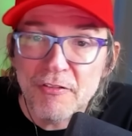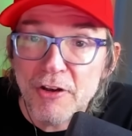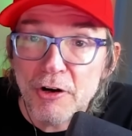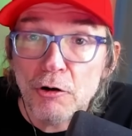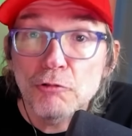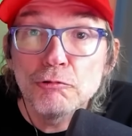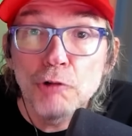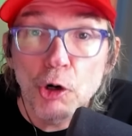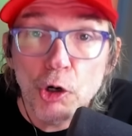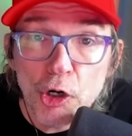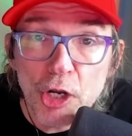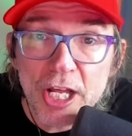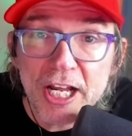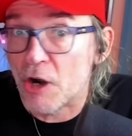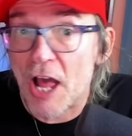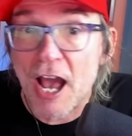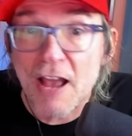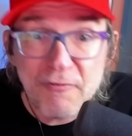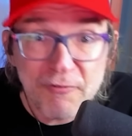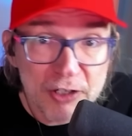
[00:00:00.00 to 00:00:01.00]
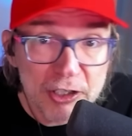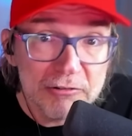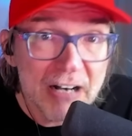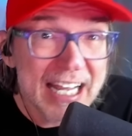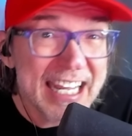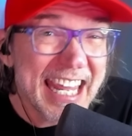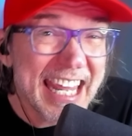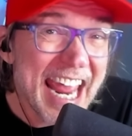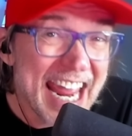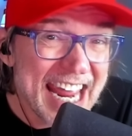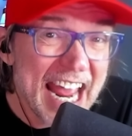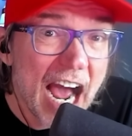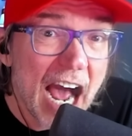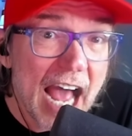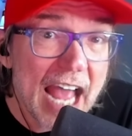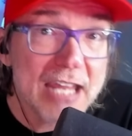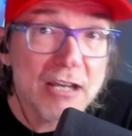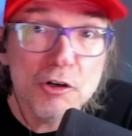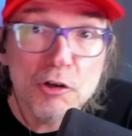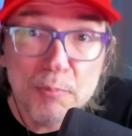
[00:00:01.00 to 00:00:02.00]
their learning. I feel like
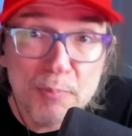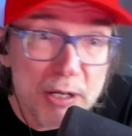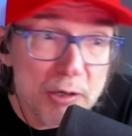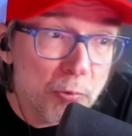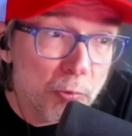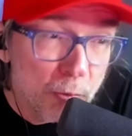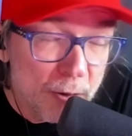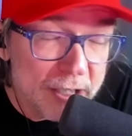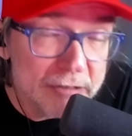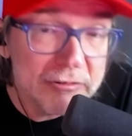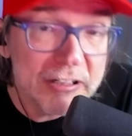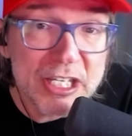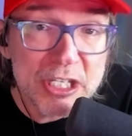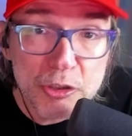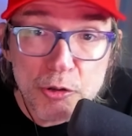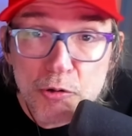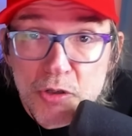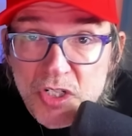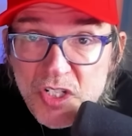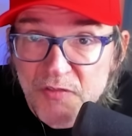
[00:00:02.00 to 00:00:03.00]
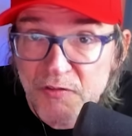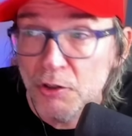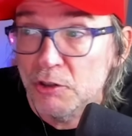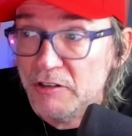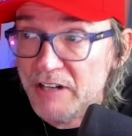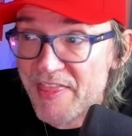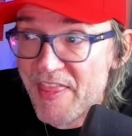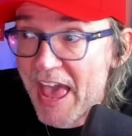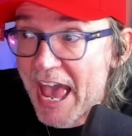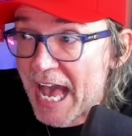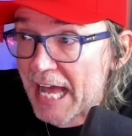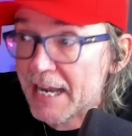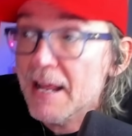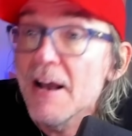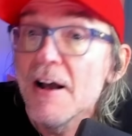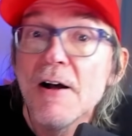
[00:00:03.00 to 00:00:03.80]
AI could be really useful in that.